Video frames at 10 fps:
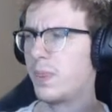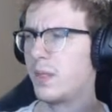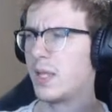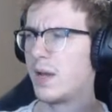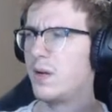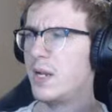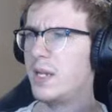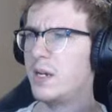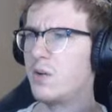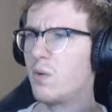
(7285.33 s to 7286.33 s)
How did I
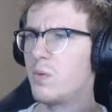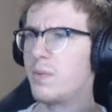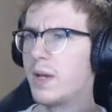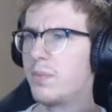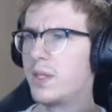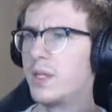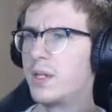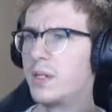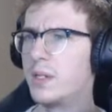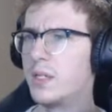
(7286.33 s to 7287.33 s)
get a normal map
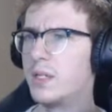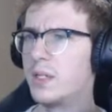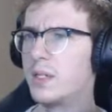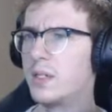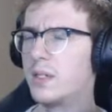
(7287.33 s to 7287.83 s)
then in